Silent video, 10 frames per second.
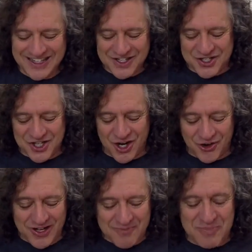
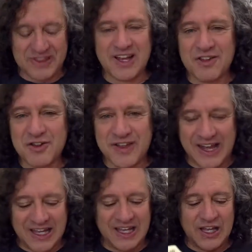So, but the other
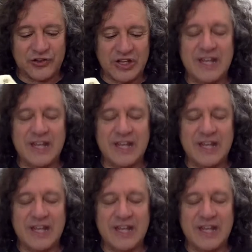thing is,